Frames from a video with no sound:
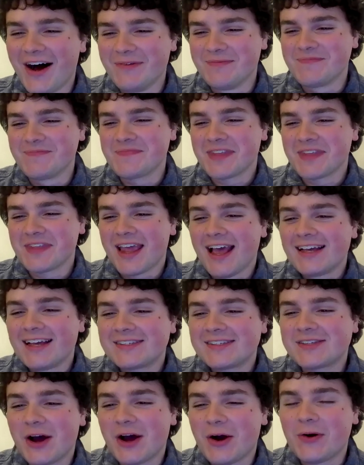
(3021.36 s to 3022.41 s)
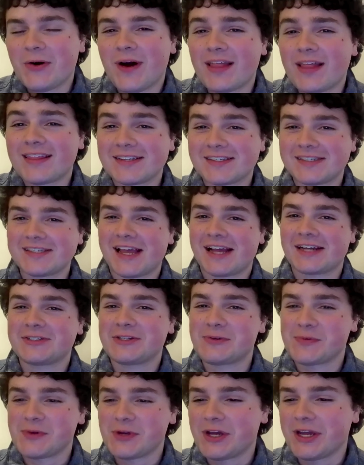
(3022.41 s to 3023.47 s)
um, so this is
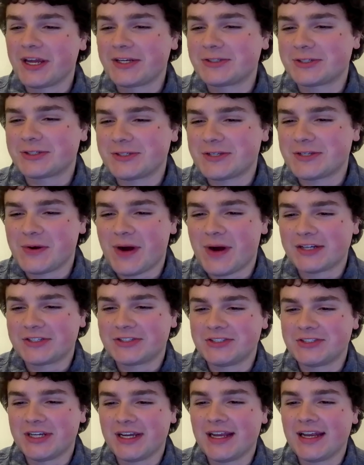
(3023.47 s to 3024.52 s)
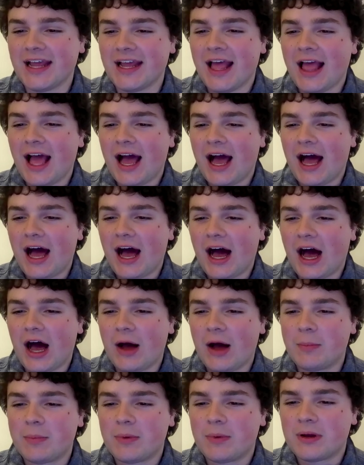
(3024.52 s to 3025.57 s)
actually a really interesting question.
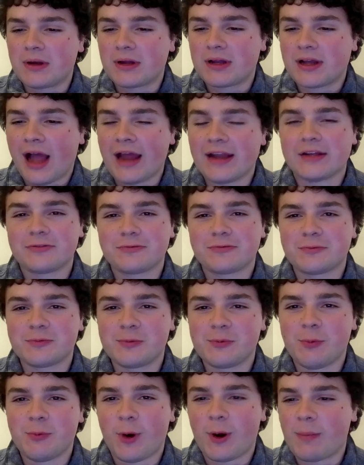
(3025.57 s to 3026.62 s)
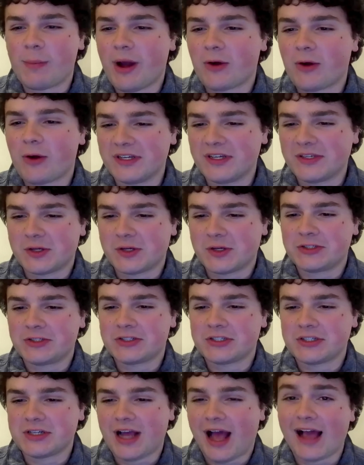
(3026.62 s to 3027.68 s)
Um, kind of more about
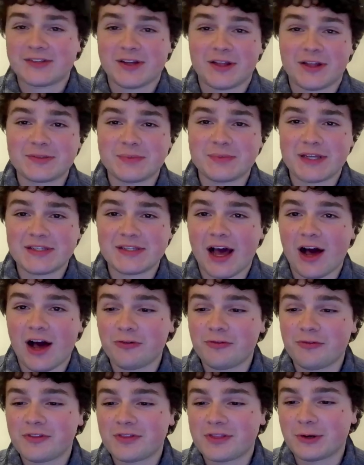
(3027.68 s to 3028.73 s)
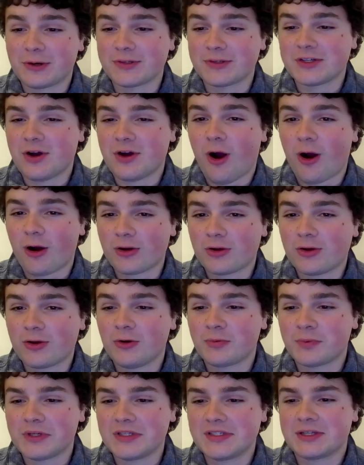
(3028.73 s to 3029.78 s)
research. I saw this myself. There was an
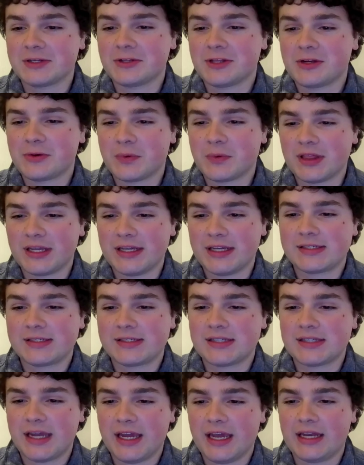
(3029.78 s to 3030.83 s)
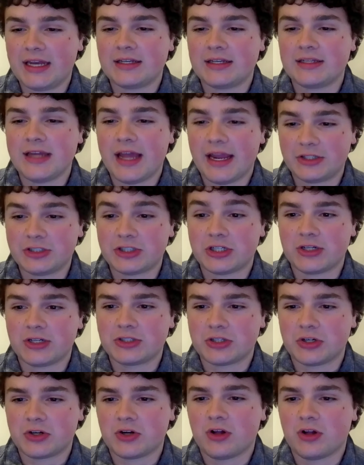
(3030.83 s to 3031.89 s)
article recently released in Nature
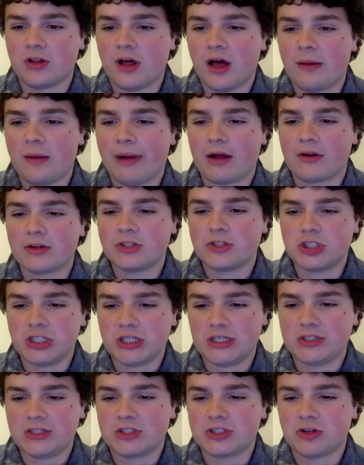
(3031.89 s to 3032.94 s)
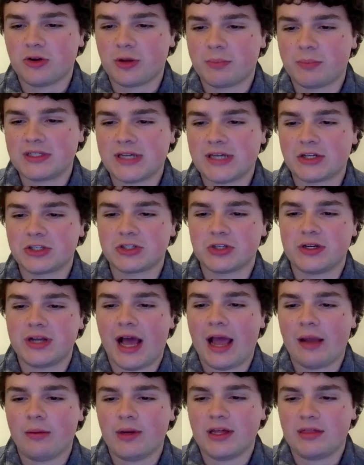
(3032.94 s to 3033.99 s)
Journal about a gene showing potential in
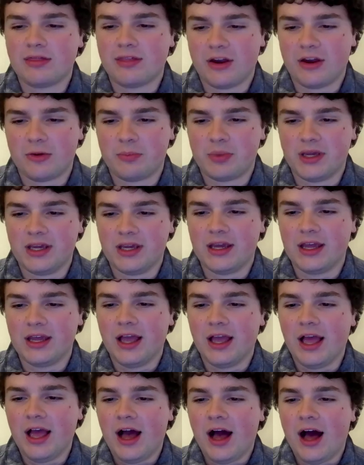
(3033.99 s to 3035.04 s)
IBD therapy.